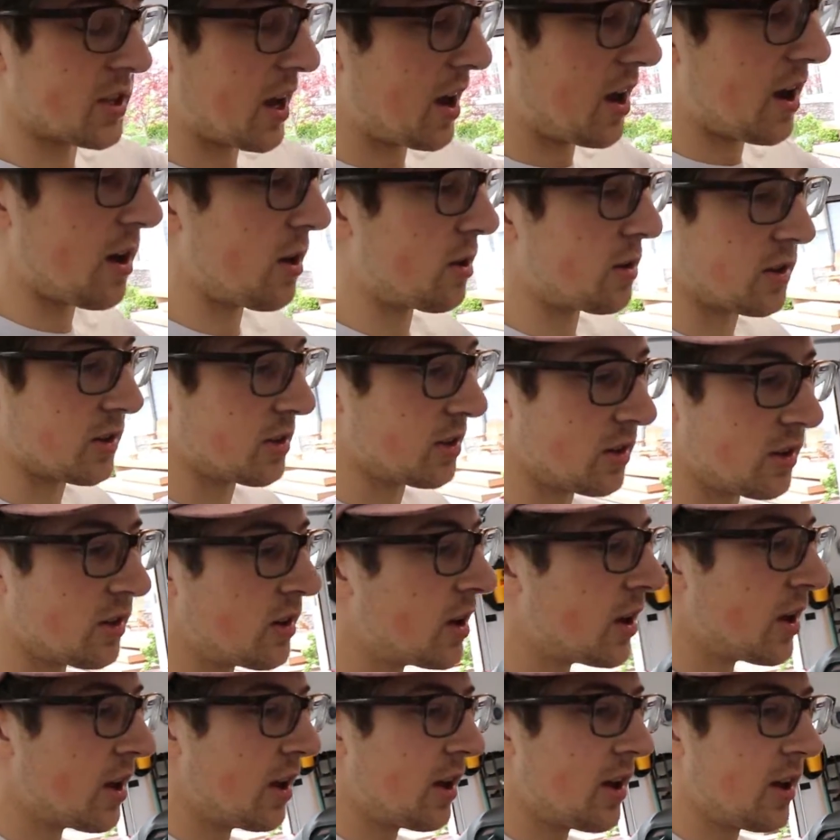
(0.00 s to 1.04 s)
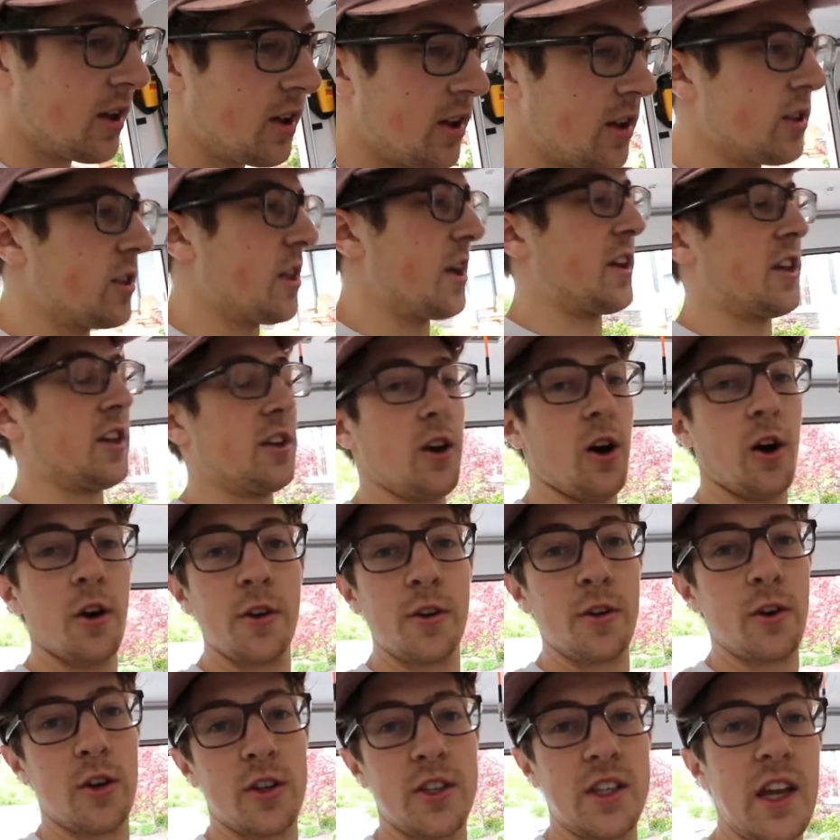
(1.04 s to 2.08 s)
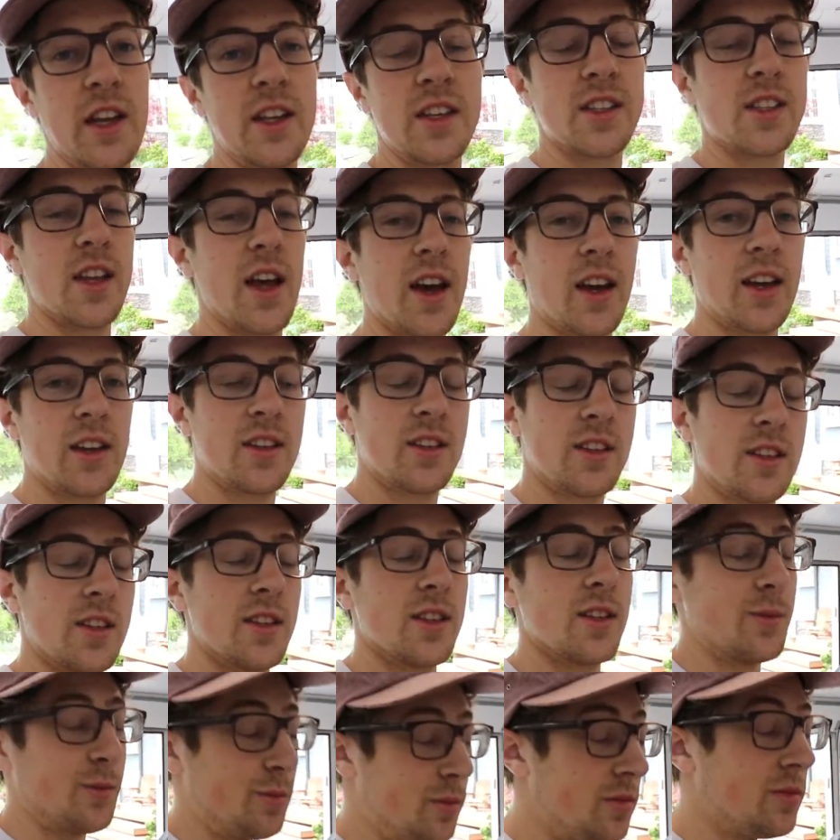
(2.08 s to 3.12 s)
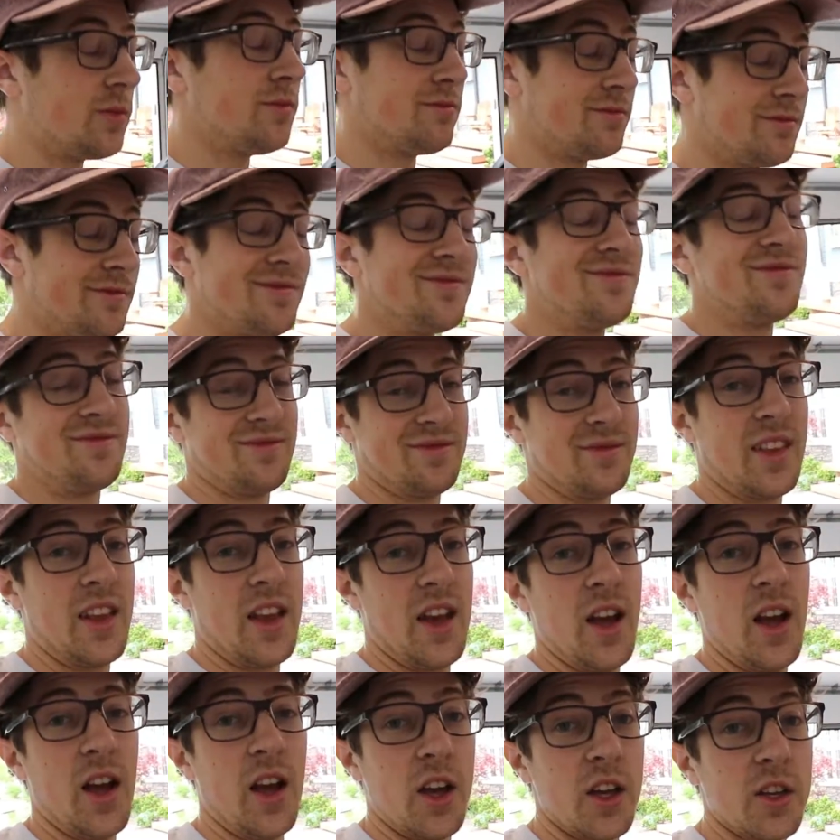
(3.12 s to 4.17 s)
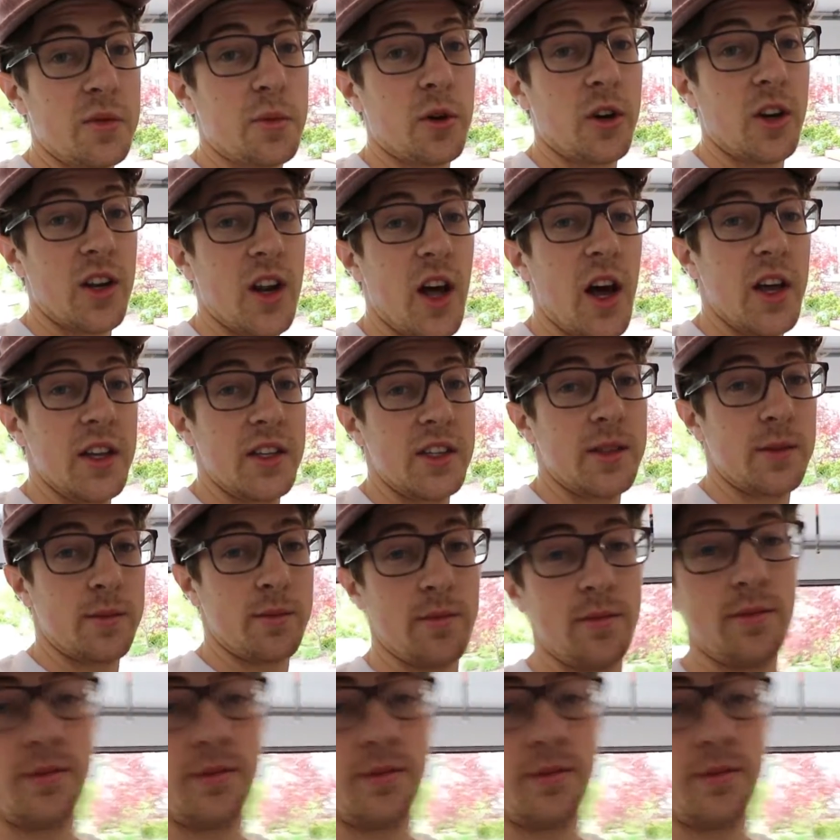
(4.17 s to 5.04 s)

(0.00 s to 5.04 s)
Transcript: down, and like in under 10 seconds it's pretty nice.